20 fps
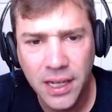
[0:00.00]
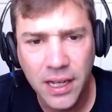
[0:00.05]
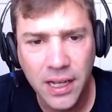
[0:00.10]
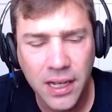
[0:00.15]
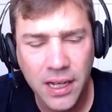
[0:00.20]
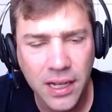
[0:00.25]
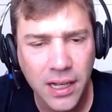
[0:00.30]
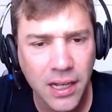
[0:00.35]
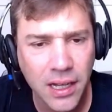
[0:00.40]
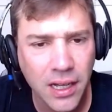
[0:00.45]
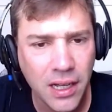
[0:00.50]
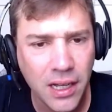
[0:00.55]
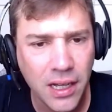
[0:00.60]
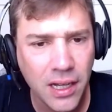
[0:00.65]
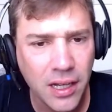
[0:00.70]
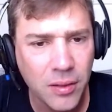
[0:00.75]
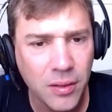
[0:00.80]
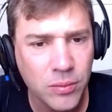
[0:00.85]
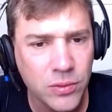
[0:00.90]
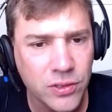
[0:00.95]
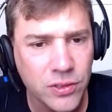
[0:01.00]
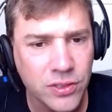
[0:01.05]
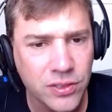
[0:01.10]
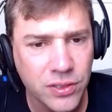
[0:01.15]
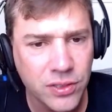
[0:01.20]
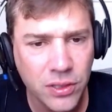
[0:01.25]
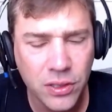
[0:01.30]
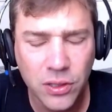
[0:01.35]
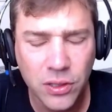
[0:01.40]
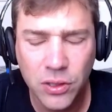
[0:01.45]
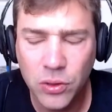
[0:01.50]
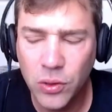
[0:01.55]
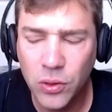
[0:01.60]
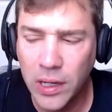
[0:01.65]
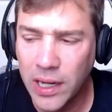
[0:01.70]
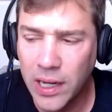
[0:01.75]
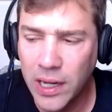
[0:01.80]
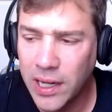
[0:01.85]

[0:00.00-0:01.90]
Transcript: Um, so